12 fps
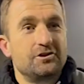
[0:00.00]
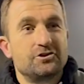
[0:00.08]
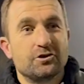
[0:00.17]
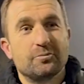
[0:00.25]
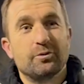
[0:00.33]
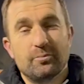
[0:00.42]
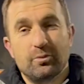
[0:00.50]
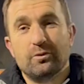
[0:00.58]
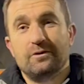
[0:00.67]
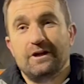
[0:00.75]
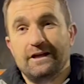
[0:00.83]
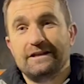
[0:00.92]
should have put
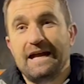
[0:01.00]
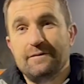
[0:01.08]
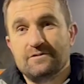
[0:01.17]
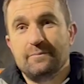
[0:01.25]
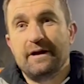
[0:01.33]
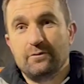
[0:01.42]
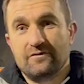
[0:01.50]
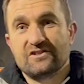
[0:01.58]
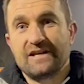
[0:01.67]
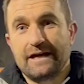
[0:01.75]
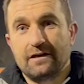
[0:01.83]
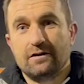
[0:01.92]
the uh, game to bed with a
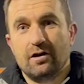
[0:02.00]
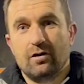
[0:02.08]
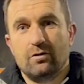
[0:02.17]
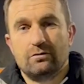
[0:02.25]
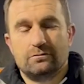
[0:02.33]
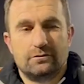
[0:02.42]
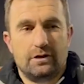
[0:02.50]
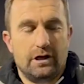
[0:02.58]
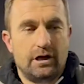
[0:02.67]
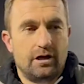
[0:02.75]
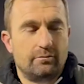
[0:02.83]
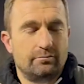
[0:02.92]
second goal.
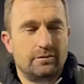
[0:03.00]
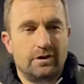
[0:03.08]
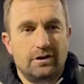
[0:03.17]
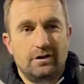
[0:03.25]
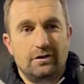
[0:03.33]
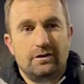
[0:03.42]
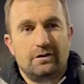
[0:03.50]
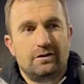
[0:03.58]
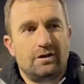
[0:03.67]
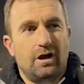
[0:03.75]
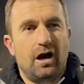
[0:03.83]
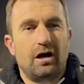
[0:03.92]
Um,
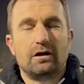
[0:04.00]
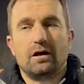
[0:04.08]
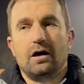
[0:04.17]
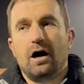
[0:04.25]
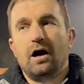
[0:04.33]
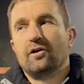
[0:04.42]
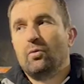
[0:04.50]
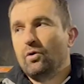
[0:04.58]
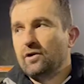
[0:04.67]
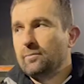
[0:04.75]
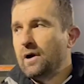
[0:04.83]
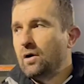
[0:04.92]
I, I don't
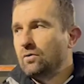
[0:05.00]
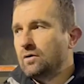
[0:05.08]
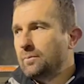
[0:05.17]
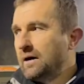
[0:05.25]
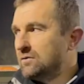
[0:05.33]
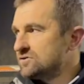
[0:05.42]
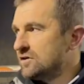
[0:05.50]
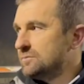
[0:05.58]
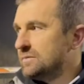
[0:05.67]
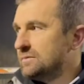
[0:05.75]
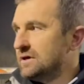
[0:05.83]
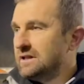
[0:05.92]
want to moan about
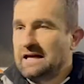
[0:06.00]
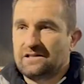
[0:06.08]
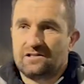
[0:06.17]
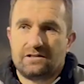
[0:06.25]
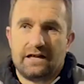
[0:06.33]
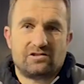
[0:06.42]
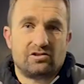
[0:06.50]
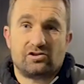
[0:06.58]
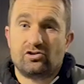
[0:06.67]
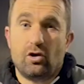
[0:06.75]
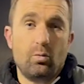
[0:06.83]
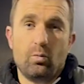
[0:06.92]
that's that's a
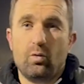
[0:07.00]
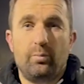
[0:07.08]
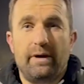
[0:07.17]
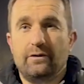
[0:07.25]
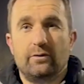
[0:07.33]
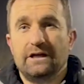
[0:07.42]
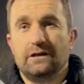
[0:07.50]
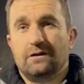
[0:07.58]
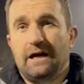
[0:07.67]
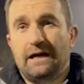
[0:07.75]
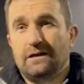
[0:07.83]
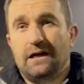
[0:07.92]
stone wall penalty
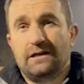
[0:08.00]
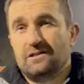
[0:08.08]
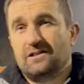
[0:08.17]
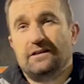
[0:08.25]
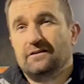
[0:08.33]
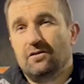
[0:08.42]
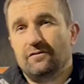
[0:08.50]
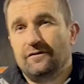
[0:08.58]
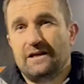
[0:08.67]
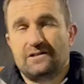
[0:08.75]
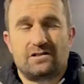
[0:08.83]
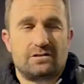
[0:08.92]
and, and a sending off.
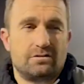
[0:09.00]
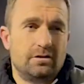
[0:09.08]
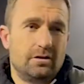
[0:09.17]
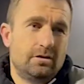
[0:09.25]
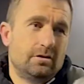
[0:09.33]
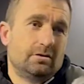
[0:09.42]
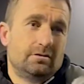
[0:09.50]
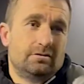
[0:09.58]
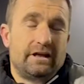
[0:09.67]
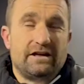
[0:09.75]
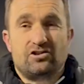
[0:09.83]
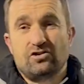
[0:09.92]
That's
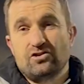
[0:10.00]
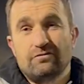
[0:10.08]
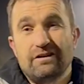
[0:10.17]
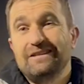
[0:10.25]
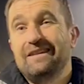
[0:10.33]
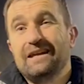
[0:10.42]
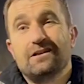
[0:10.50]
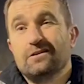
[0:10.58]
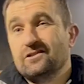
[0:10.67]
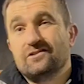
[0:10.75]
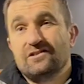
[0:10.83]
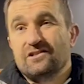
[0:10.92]
that's just a
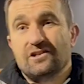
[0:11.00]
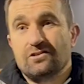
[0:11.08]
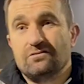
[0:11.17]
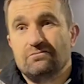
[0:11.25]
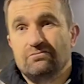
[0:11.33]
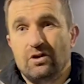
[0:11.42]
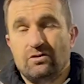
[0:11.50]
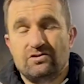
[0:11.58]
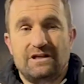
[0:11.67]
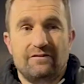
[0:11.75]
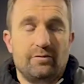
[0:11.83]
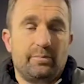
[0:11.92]
ridiculous decision not
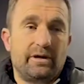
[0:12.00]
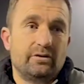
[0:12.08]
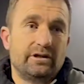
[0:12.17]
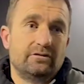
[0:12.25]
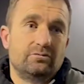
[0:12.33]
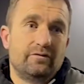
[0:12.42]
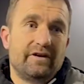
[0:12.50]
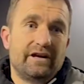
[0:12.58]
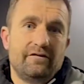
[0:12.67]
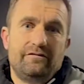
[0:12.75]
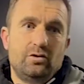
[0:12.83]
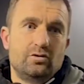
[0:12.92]
to give the penalty. We've had it
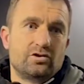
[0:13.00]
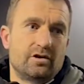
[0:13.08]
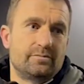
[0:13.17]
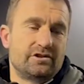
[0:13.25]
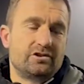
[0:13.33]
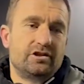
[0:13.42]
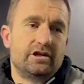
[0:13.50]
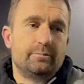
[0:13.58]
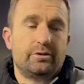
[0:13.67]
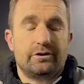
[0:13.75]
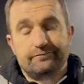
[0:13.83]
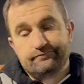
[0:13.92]
a few times this year,
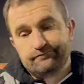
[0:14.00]
but